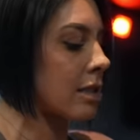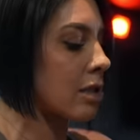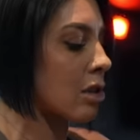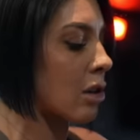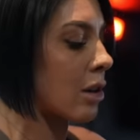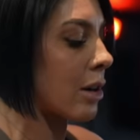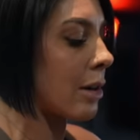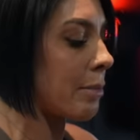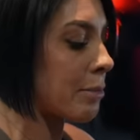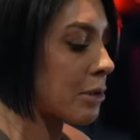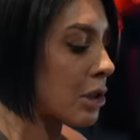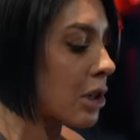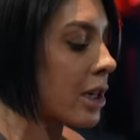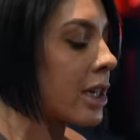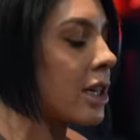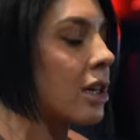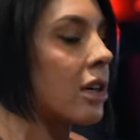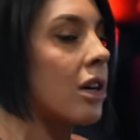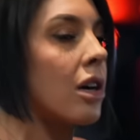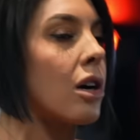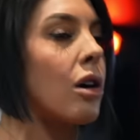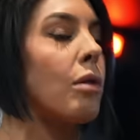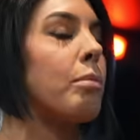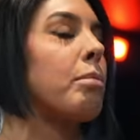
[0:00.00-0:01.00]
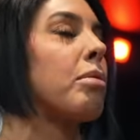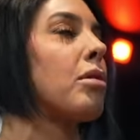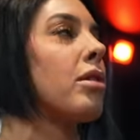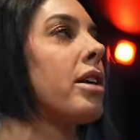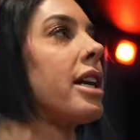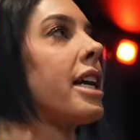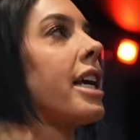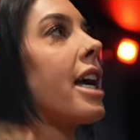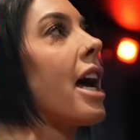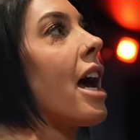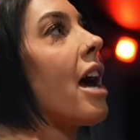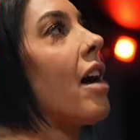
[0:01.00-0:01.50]
So I'm trying to go
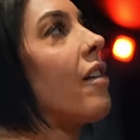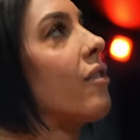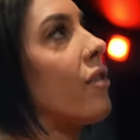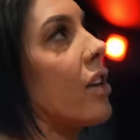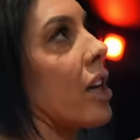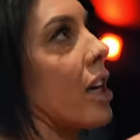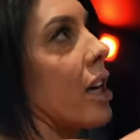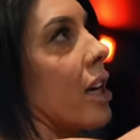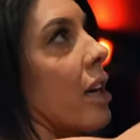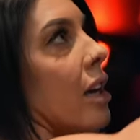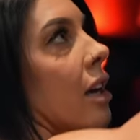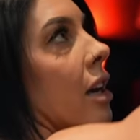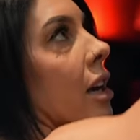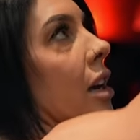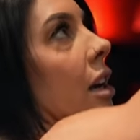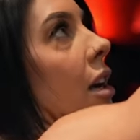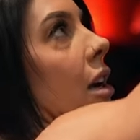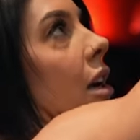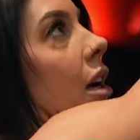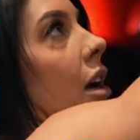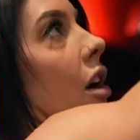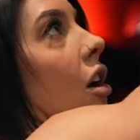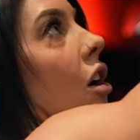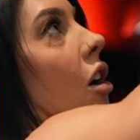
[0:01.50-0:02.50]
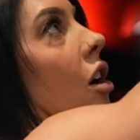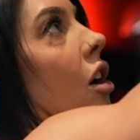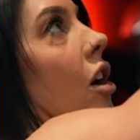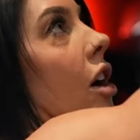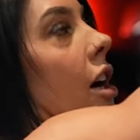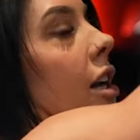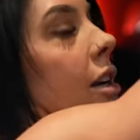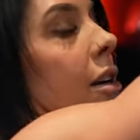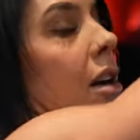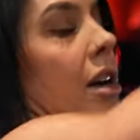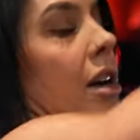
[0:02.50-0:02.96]
pretty heavy on